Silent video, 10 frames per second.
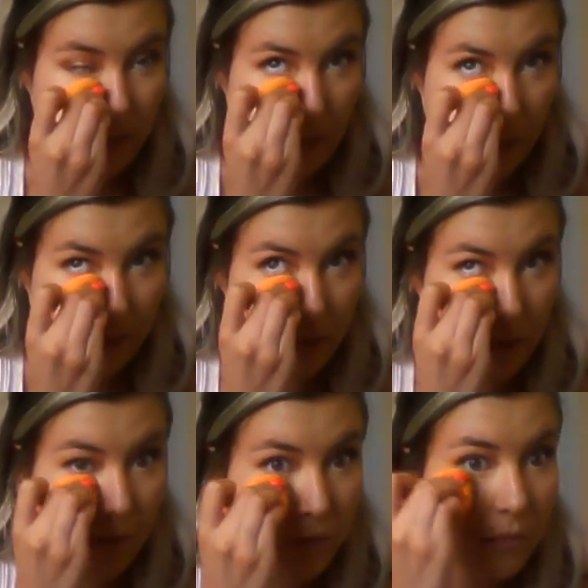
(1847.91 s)

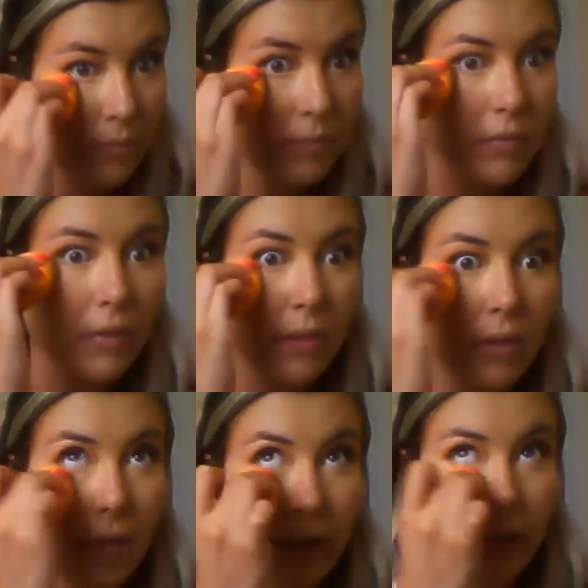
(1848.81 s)
Also,
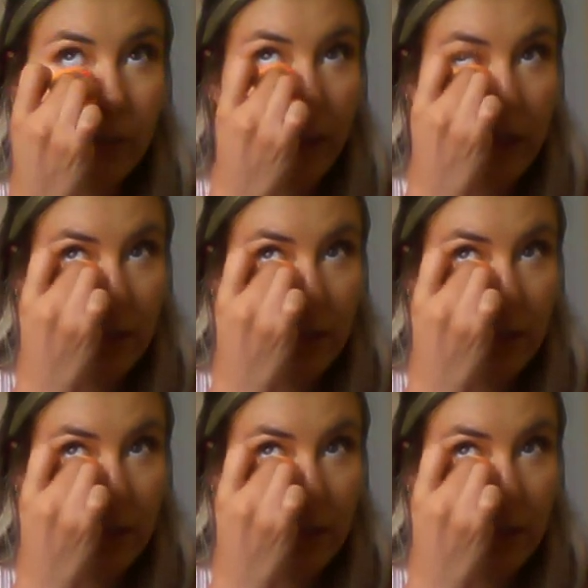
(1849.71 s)
that's why these